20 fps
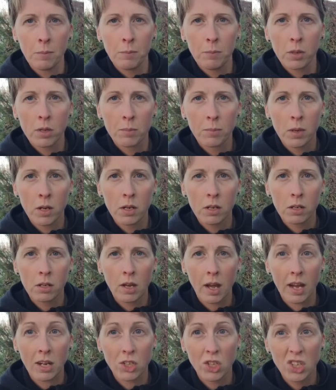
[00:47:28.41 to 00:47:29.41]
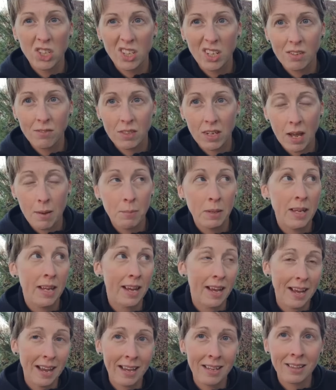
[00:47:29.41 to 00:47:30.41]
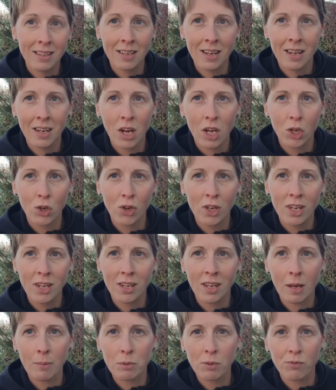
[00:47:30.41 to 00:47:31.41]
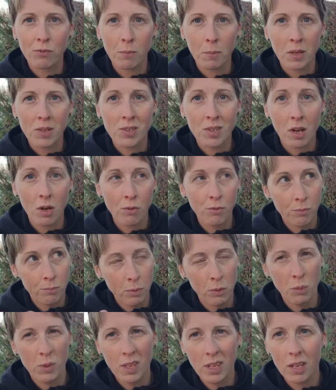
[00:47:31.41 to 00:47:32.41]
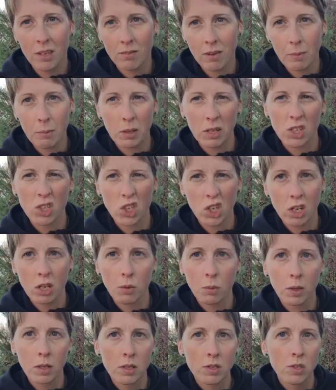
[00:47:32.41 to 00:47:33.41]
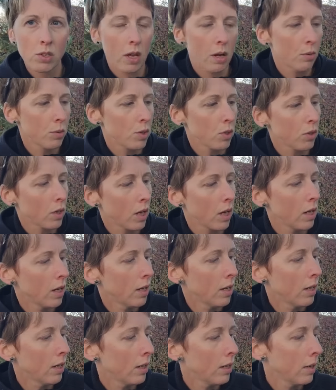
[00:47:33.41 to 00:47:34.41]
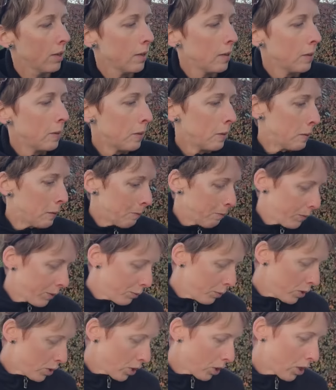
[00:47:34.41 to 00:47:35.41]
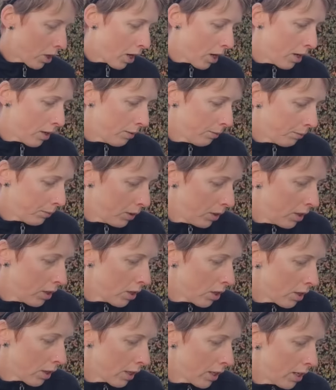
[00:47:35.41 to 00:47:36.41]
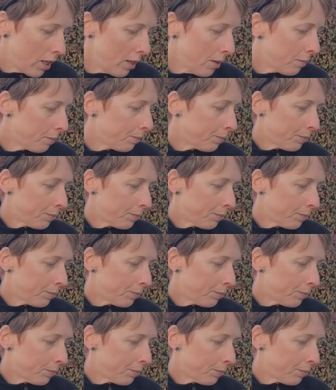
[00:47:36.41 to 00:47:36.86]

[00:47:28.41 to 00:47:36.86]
bookmark, actually to give to Emmy. And then I got greedy and kept it for myself, but we gave Emmy a cheetah one, so that was okay. And then we took our yearly